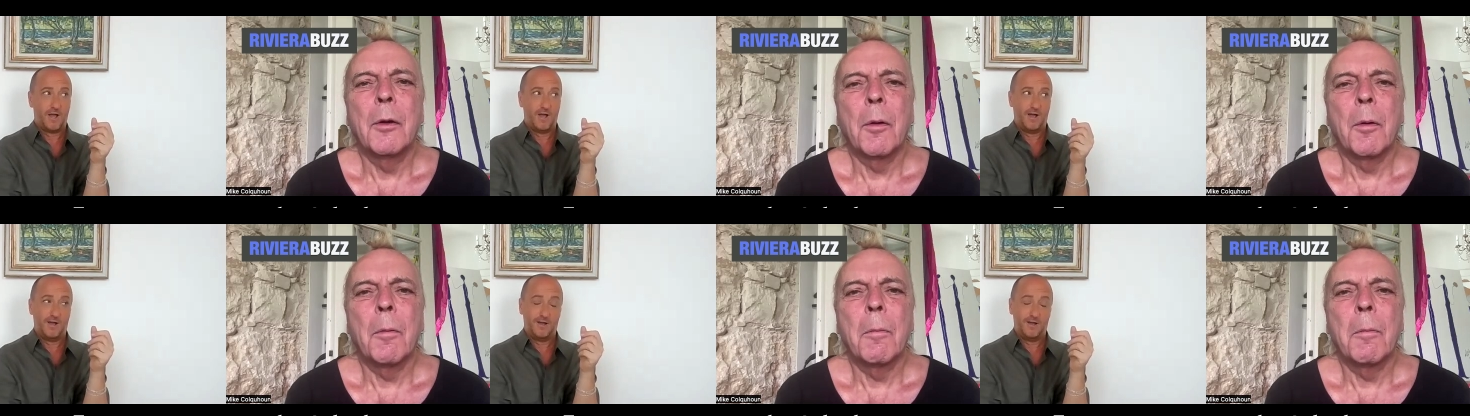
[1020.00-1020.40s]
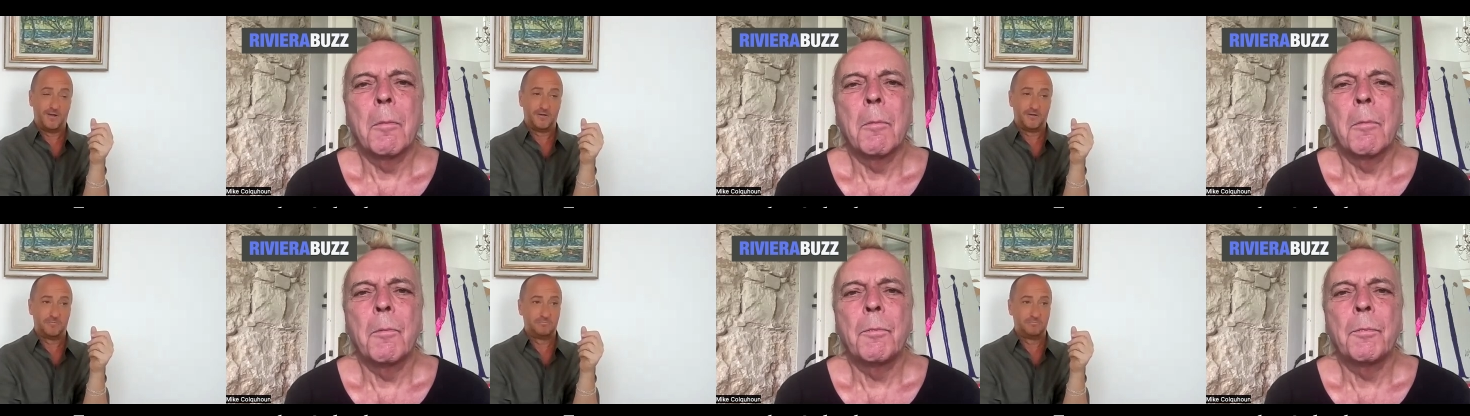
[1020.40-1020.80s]
Speaker 1: uh,
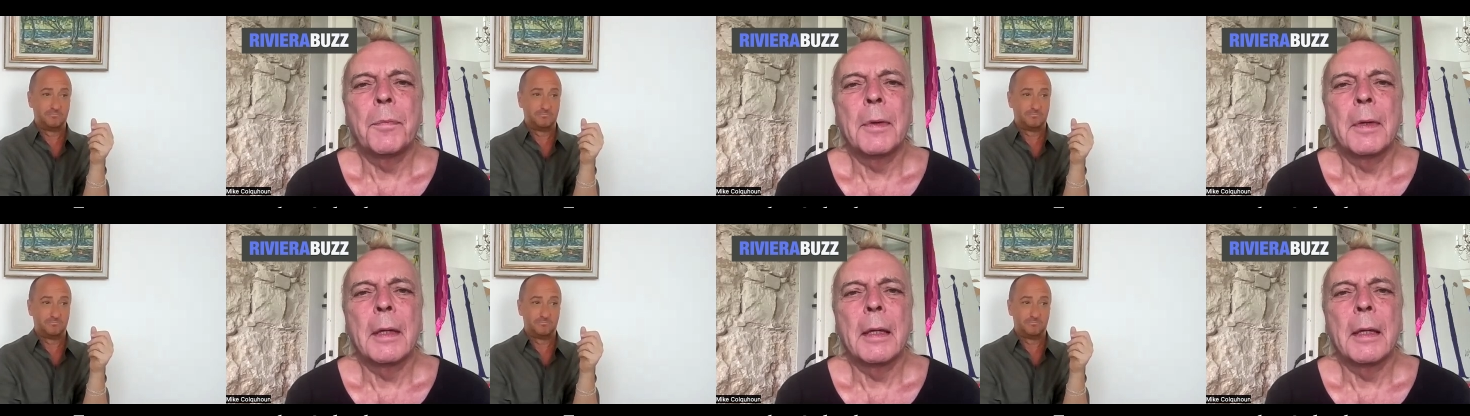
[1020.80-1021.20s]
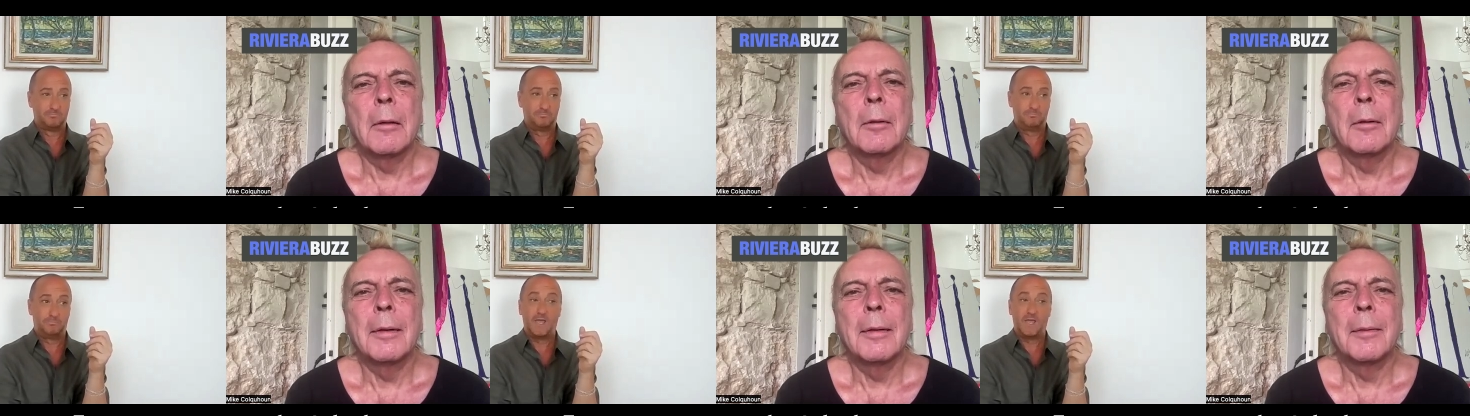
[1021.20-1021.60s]

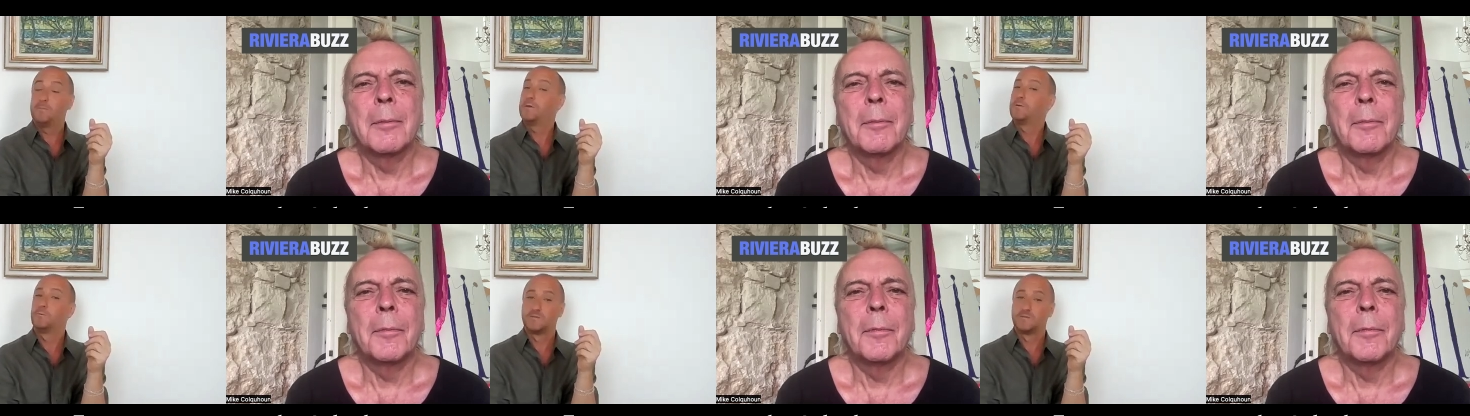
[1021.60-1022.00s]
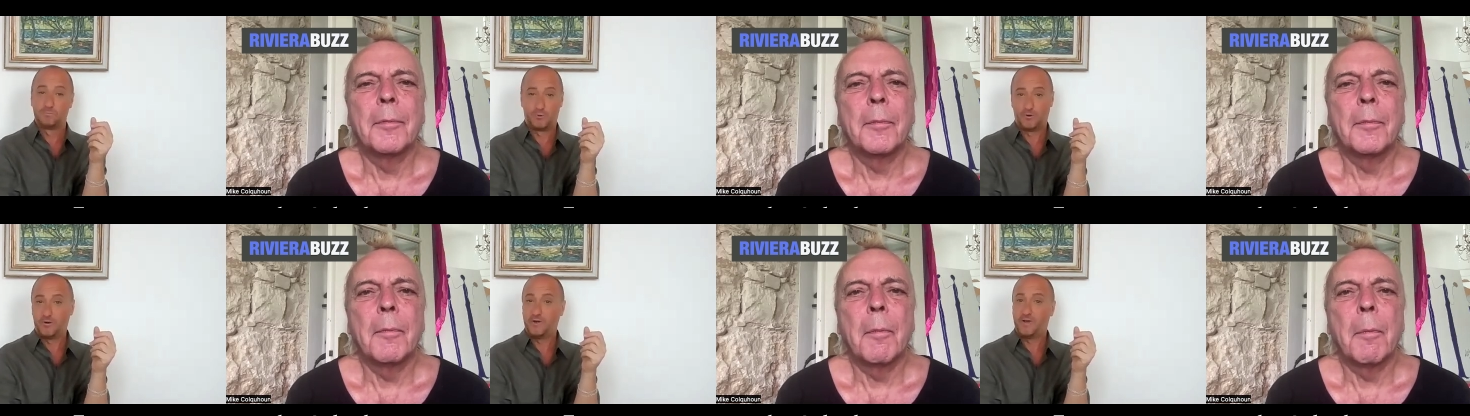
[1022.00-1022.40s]
baby was
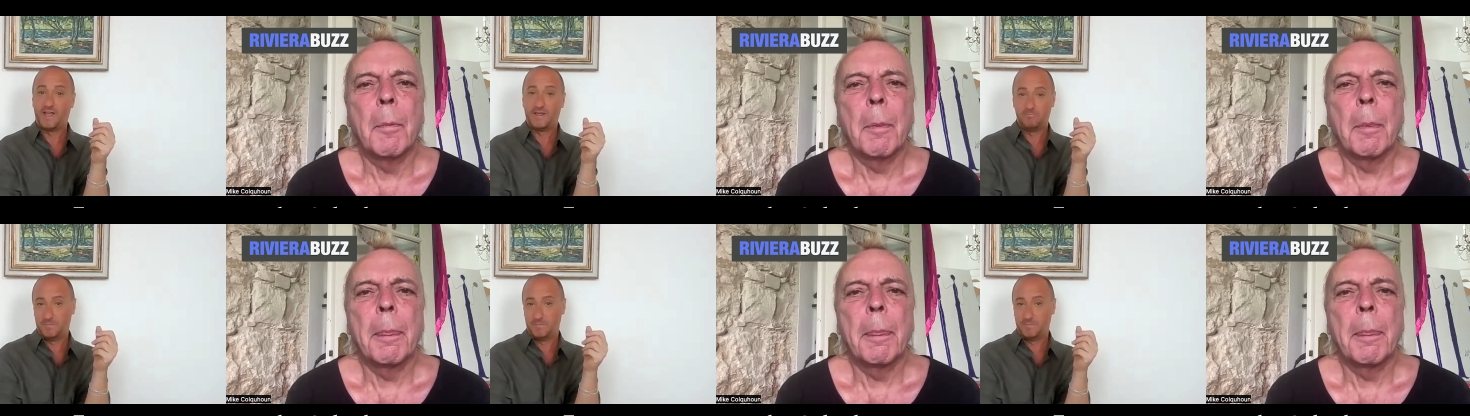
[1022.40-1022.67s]
born at